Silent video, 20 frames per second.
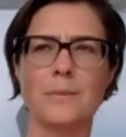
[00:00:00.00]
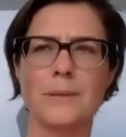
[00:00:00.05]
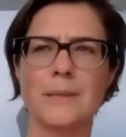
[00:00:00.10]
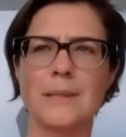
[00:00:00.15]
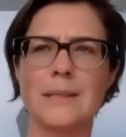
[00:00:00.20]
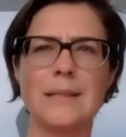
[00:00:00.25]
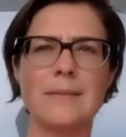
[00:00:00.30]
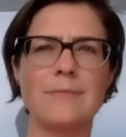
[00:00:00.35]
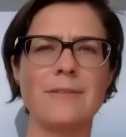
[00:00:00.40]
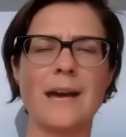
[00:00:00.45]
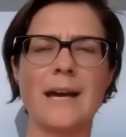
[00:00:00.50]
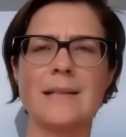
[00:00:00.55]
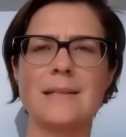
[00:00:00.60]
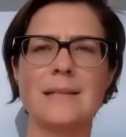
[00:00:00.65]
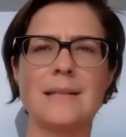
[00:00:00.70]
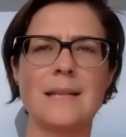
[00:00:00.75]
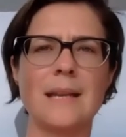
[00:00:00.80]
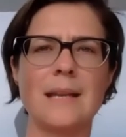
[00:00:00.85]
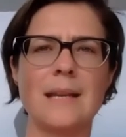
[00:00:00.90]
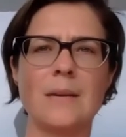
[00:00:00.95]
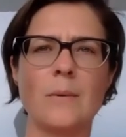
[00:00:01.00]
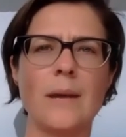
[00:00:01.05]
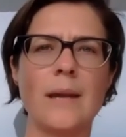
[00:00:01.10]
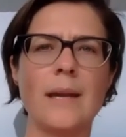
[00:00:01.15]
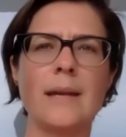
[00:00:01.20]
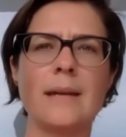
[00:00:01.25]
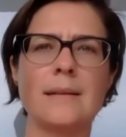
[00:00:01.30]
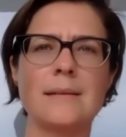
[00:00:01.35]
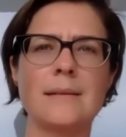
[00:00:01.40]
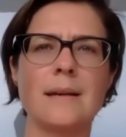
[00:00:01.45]
really fascinating
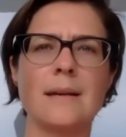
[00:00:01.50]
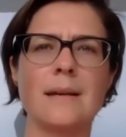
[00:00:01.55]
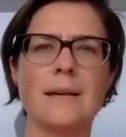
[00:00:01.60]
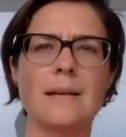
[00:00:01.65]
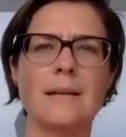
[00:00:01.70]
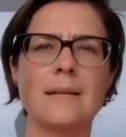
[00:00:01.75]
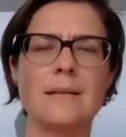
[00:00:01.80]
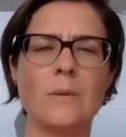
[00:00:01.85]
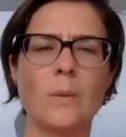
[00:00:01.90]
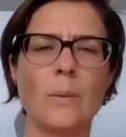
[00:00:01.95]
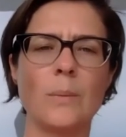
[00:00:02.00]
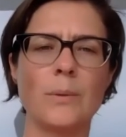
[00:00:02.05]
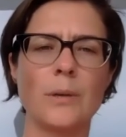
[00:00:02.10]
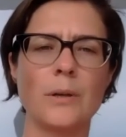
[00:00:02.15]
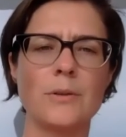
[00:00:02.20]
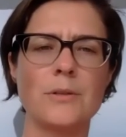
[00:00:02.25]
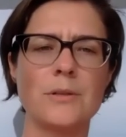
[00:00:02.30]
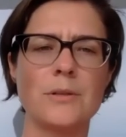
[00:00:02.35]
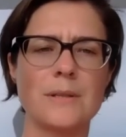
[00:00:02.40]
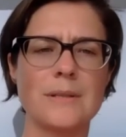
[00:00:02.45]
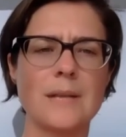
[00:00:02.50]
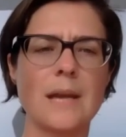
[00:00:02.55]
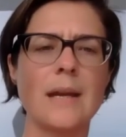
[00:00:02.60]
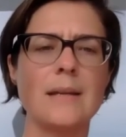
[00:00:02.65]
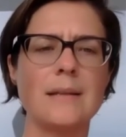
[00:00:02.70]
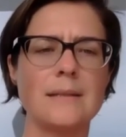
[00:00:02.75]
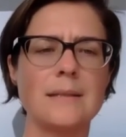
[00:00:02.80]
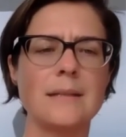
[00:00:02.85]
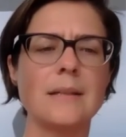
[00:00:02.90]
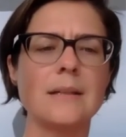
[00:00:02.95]
way to to approach the
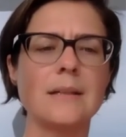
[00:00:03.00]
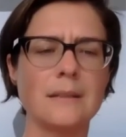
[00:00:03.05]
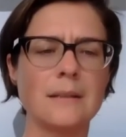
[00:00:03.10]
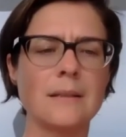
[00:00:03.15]
science here